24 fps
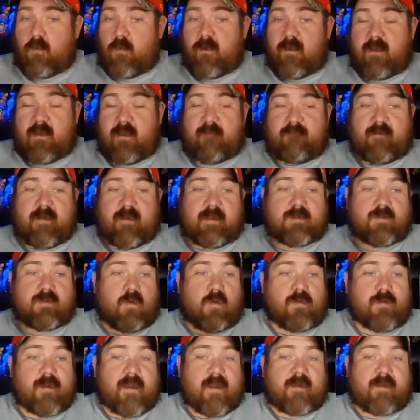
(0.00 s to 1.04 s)
we have had
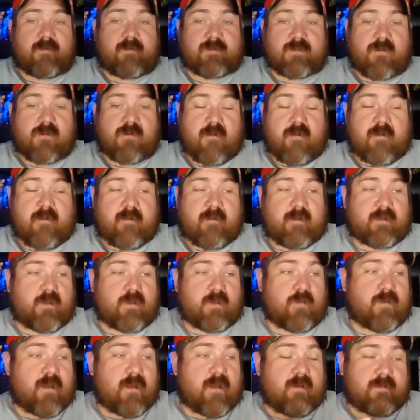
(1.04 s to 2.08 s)
tornadoes in our area
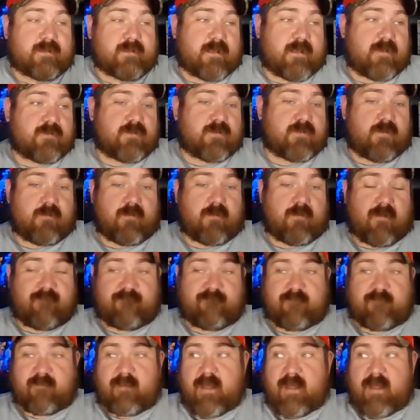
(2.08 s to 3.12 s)
tornado sirens going off
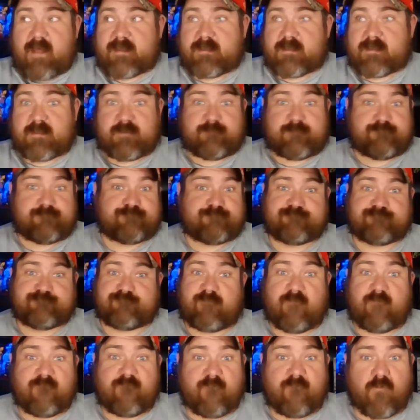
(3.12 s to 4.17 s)
for the last
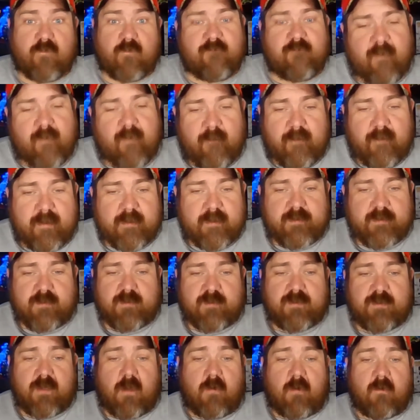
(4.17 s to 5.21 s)
45 minutes or
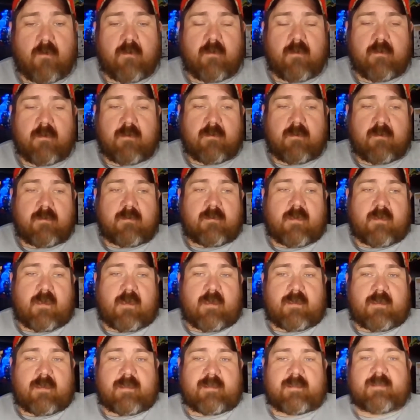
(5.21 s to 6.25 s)
so
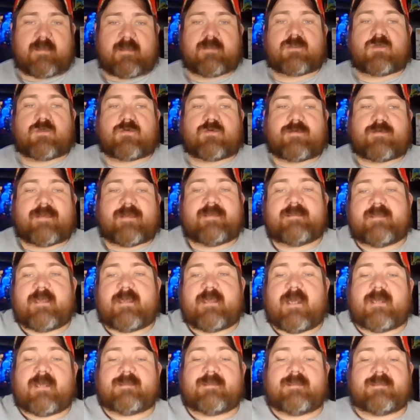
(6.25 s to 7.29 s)
uh, it is crazy
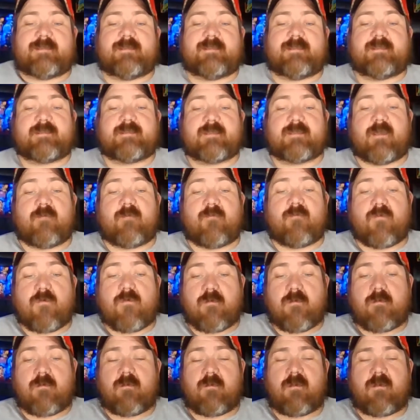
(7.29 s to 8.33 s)
guys it's
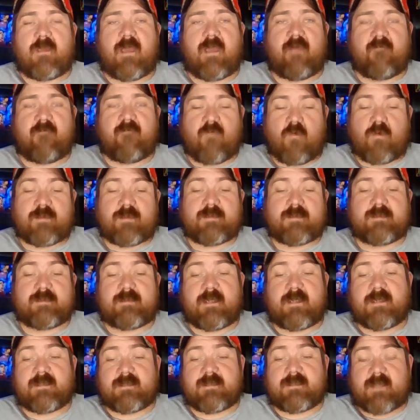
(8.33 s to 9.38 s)
december everyone
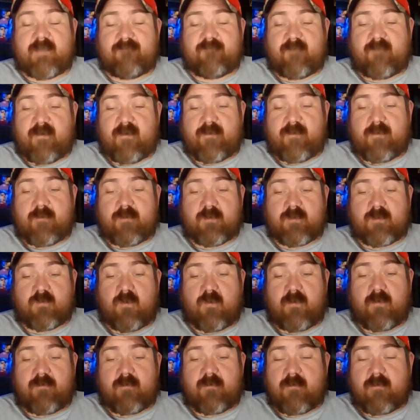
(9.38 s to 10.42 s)
stay safe out there this
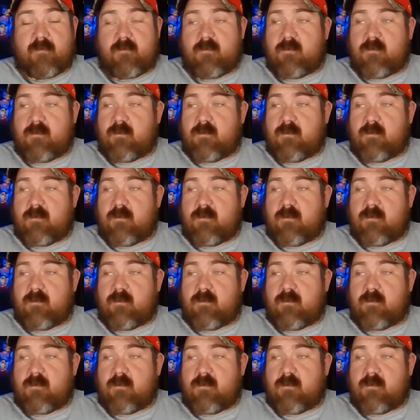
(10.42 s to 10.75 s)
weather